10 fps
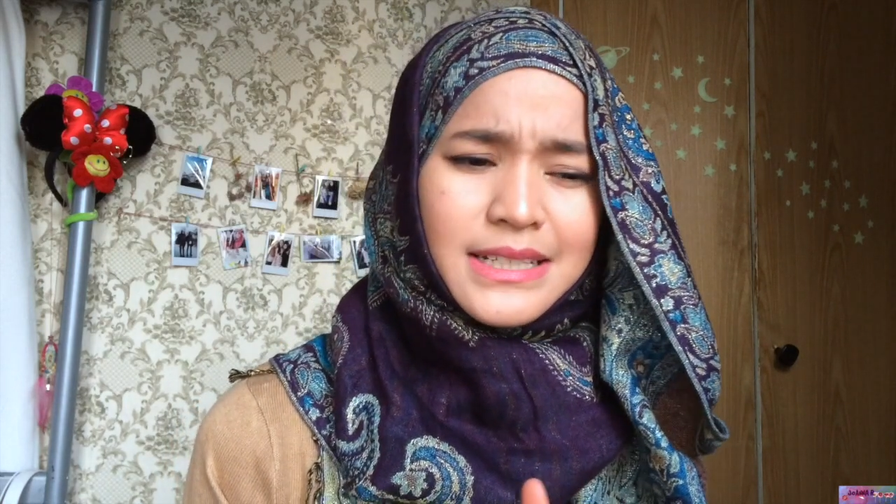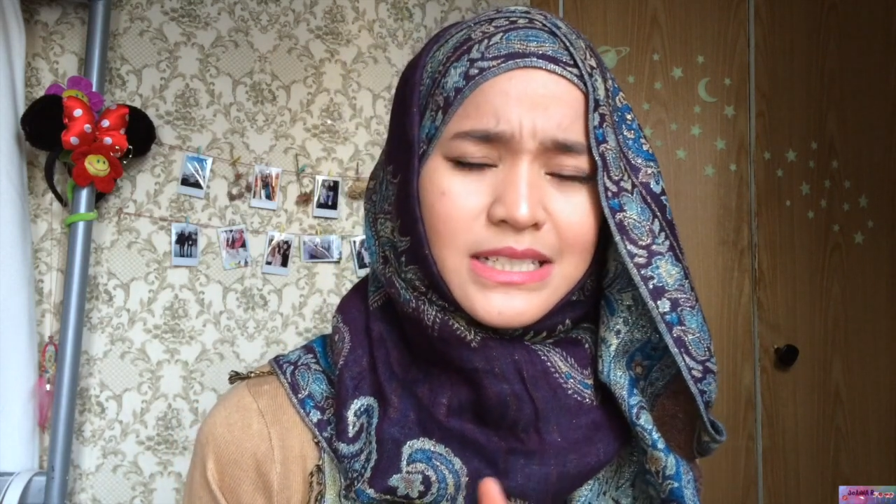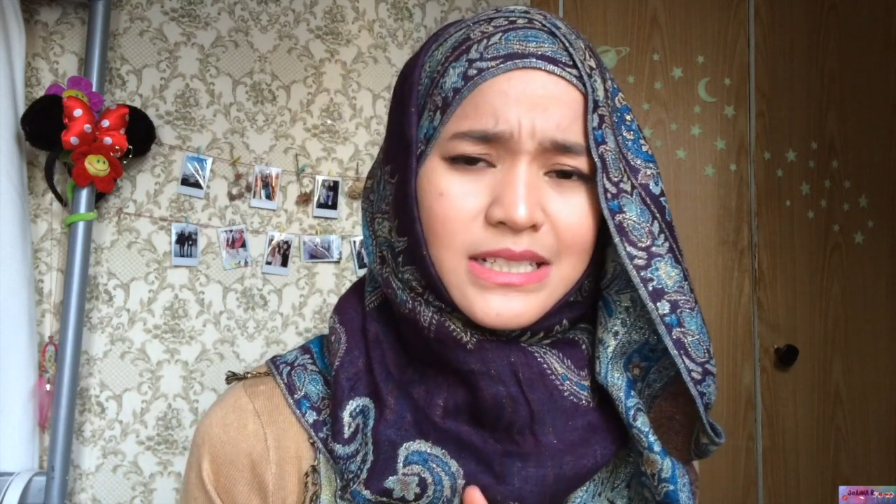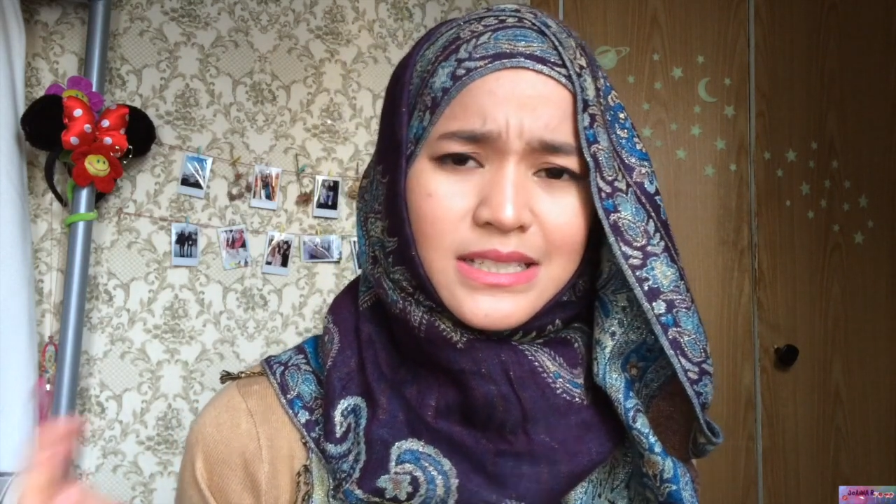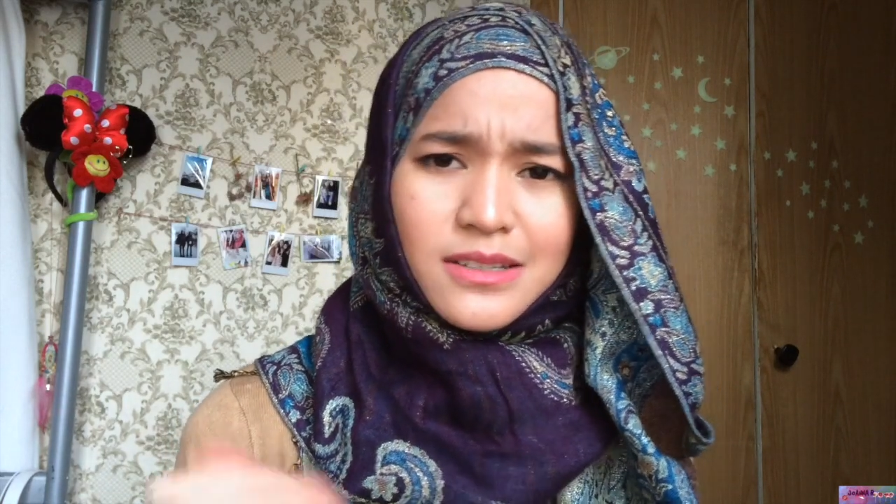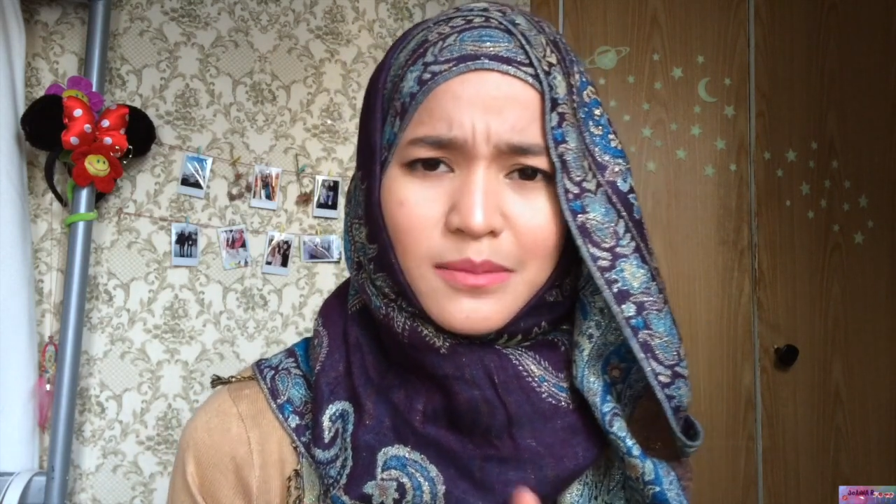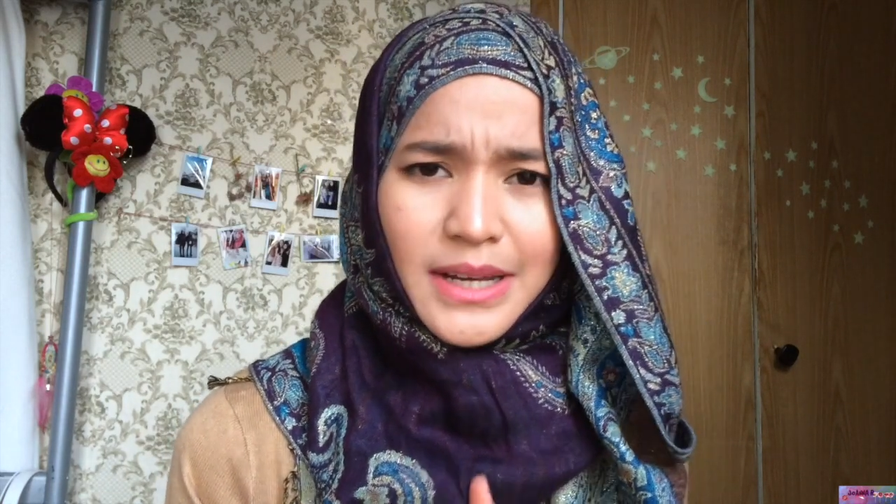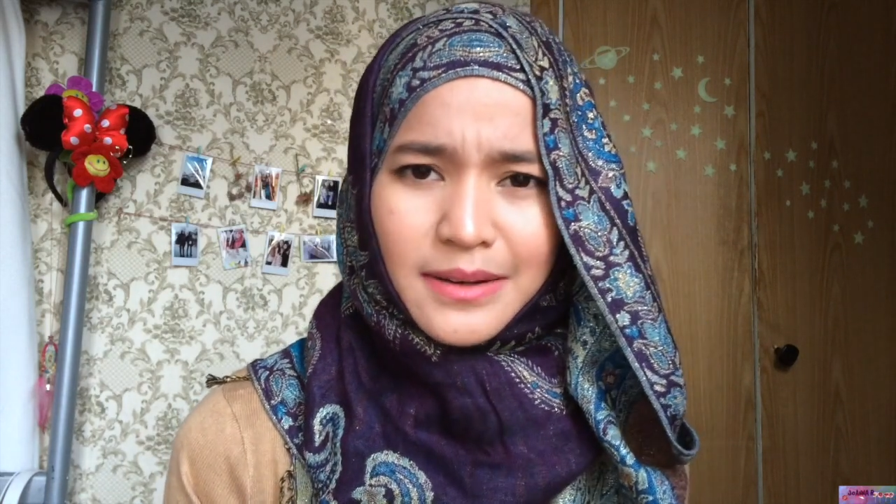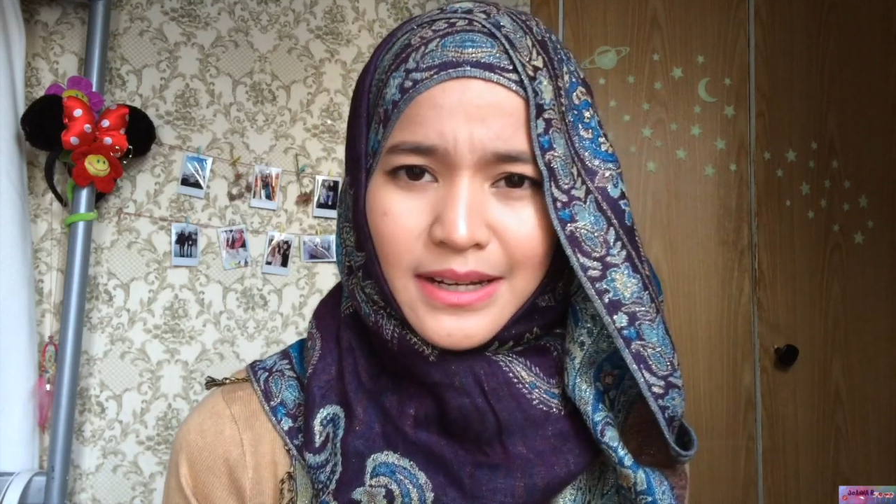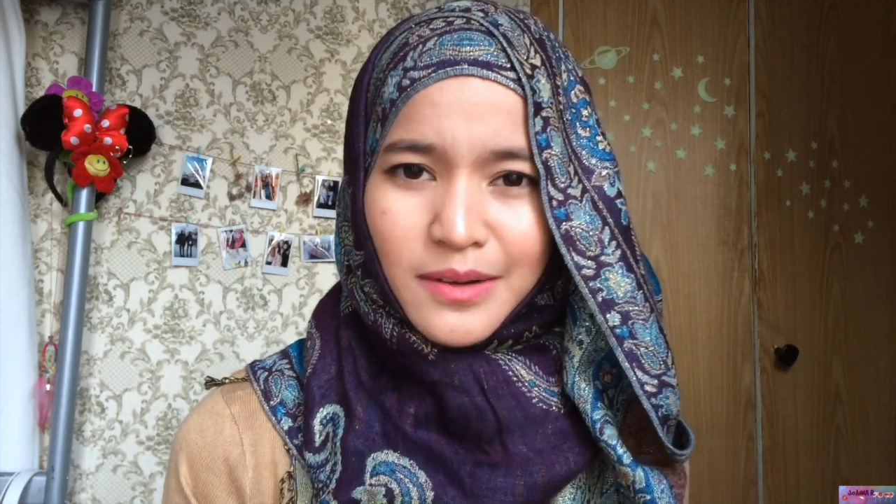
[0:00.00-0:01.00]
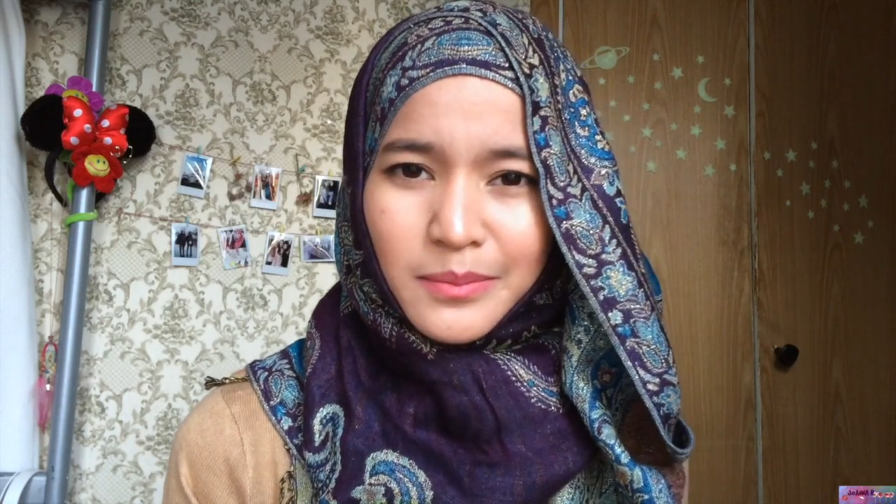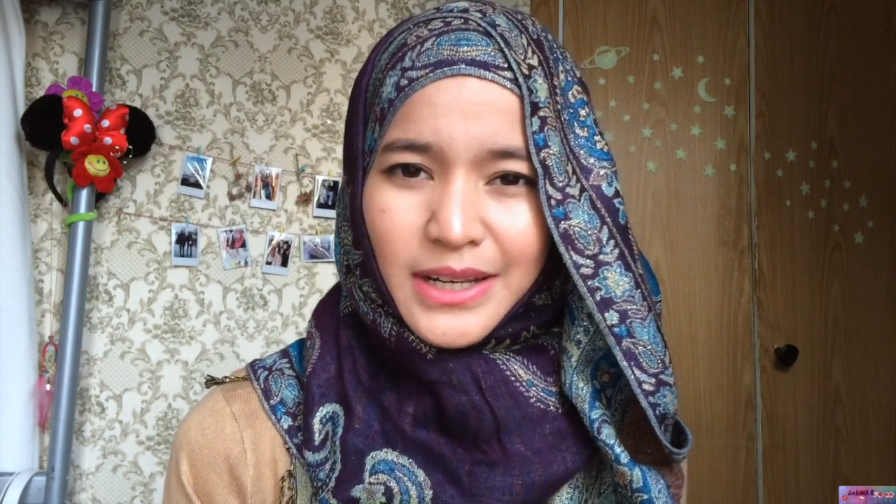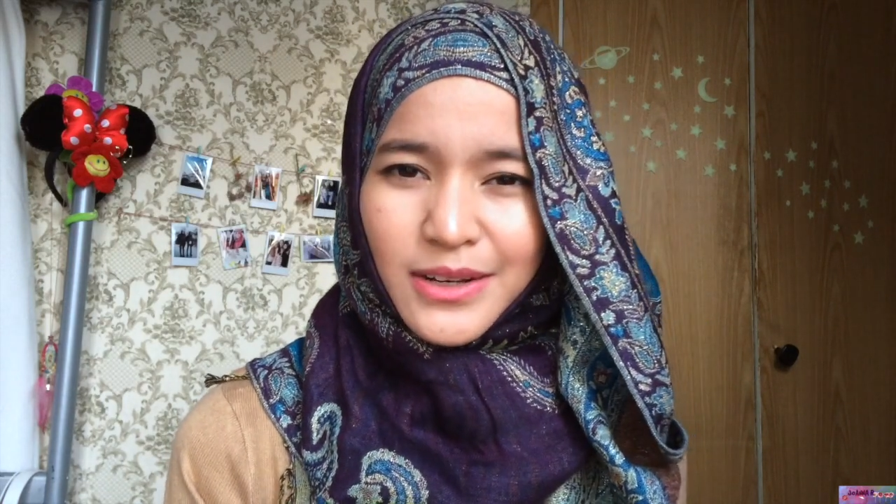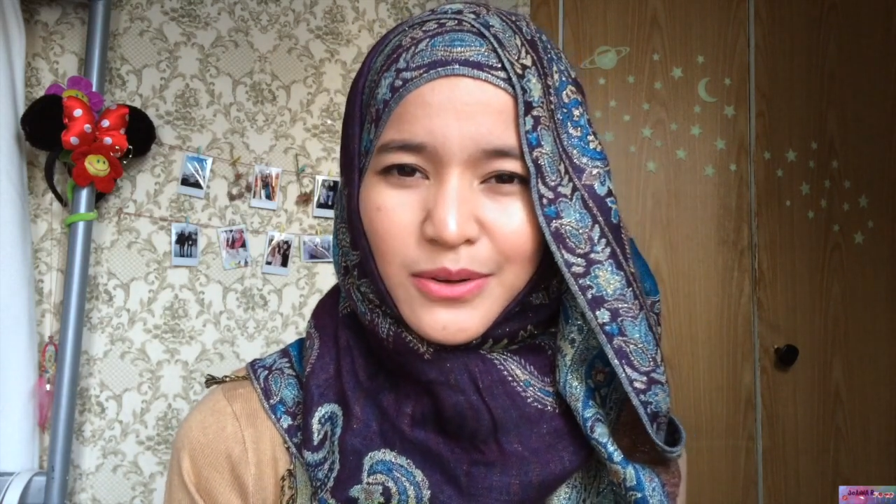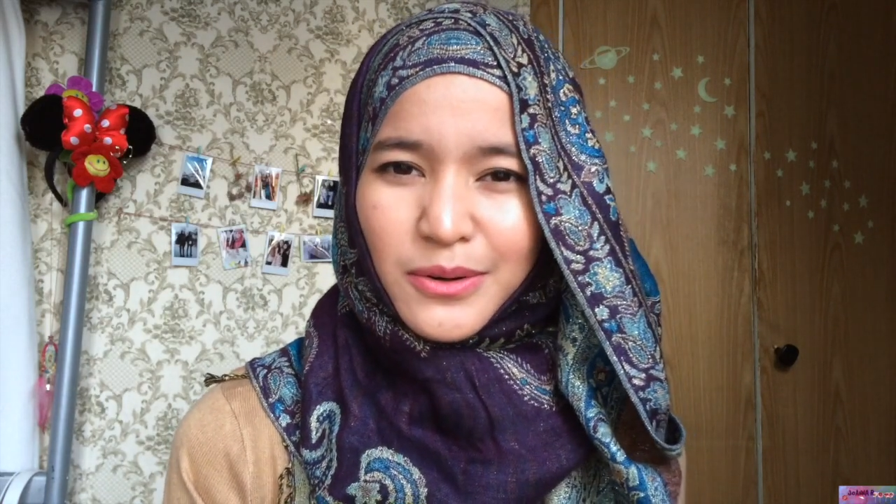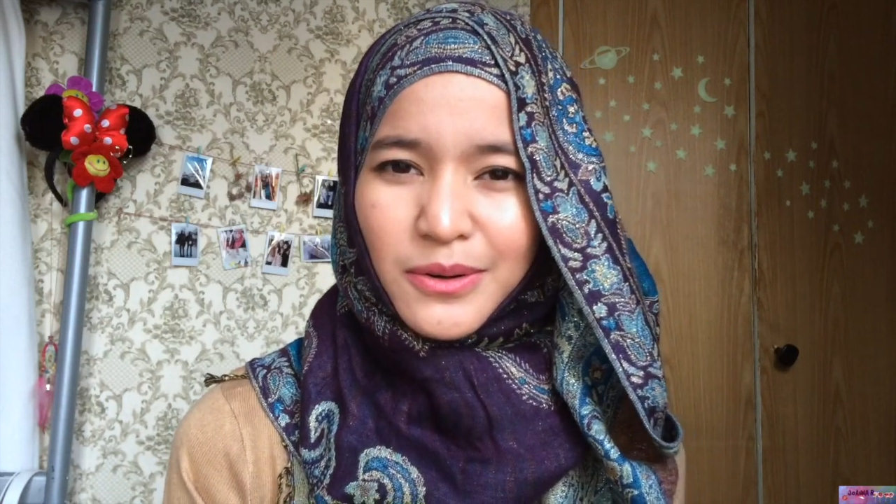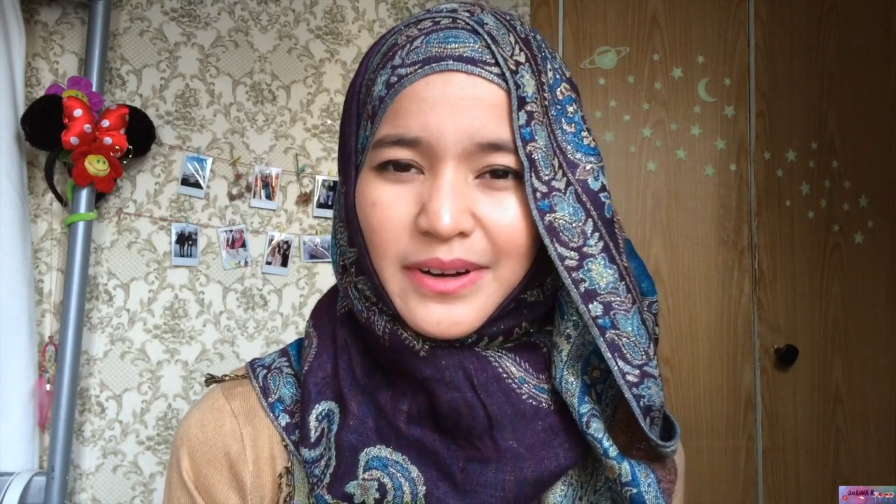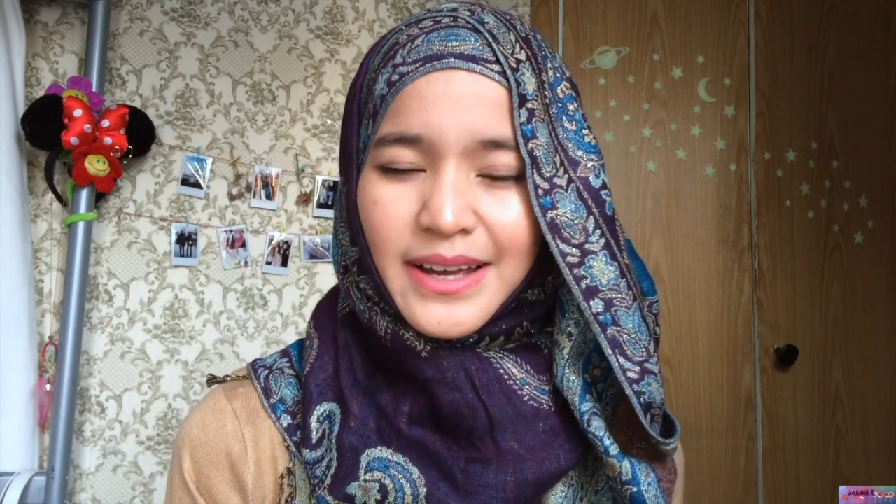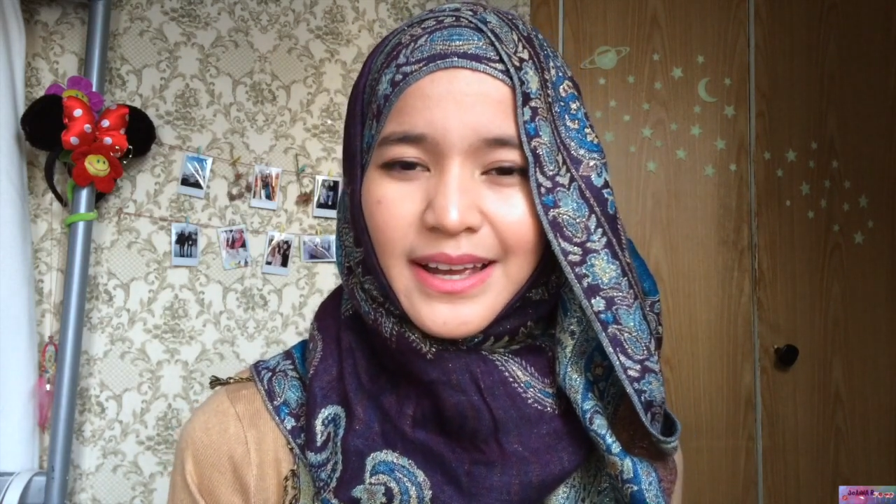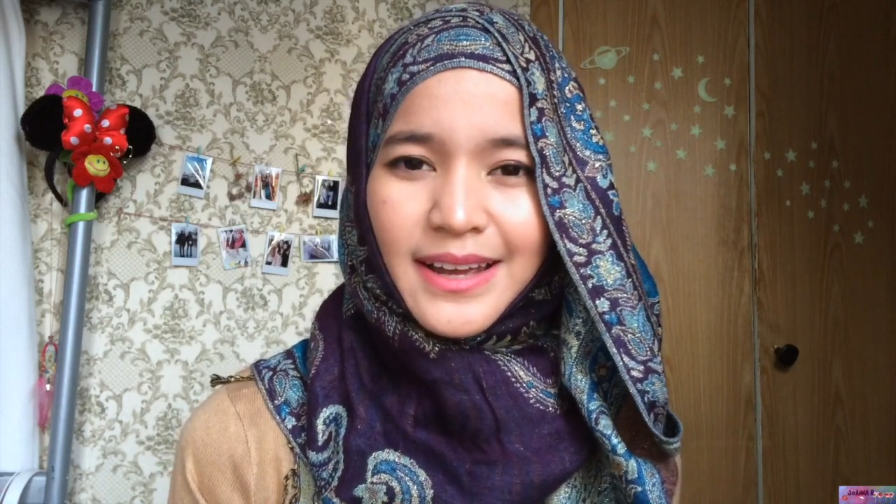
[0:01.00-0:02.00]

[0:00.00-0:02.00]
just comment down below,